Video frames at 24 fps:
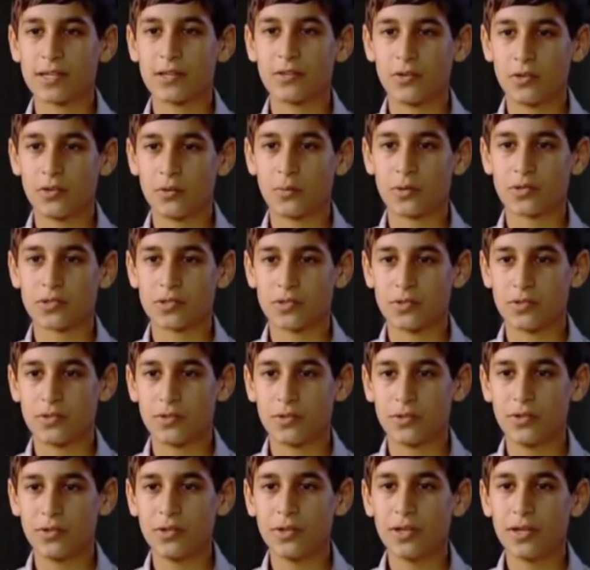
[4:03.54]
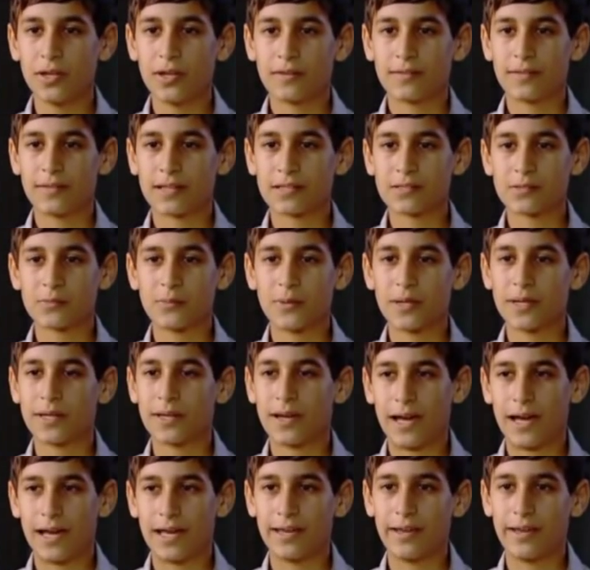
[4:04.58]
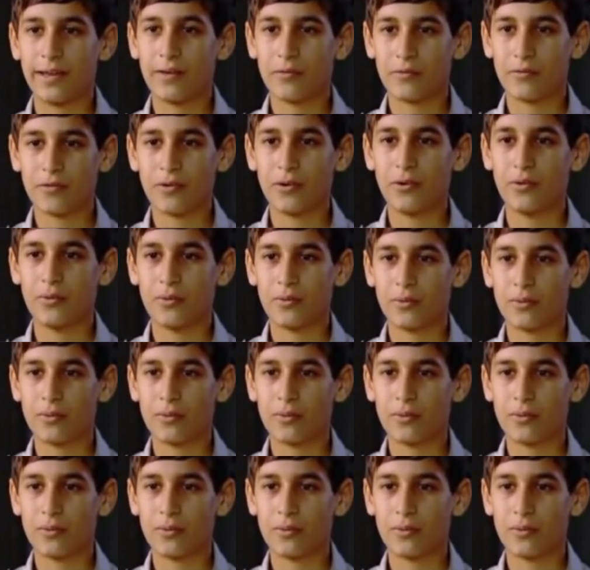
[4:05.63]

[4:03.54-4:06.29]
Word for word: I knew what to do, that's when I felt